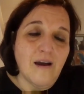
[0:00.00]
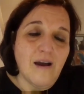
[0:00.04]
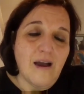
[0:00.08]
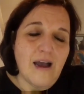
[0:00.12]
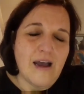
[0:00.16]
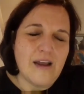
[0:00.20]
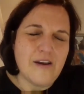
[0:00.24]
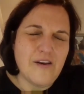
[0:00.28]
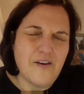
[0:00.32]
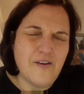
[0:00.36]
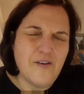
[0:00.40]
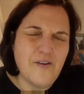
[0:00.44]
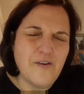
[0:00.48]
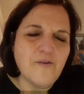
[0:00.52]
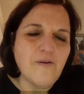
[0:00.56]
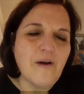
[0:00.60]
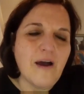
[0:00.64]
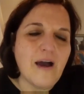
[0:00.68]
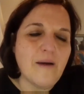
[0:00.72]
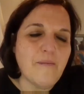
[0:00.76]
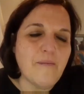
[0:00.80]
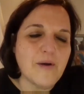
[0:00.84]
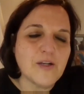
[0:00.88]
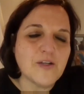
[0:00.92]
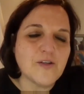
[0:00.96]
I knew
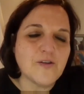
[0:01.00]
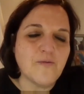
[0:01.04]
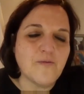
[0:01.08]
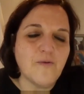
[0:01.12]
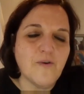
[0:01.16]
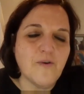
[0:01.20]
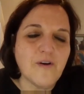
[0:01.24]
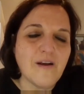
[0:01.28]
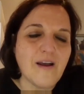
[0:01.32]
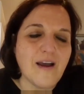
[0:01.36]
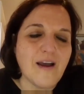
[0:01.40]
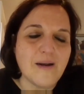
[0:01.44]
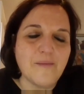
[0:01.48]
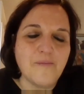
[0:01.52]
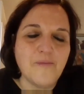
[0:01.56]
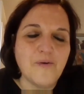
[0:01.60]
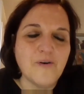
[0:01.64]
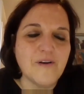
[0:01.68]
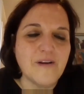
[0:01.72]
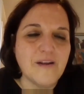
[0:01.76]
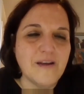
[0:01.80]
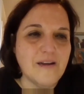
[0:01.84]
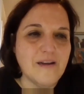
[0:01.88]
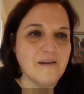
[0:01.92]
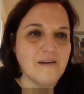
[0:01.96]
how much work I'd
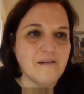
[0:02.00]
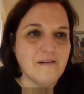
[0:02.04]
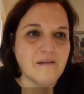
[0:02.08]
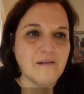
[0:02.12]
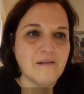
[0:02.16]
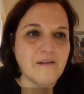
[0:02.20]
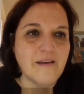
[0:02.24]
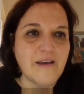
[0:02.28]
put in,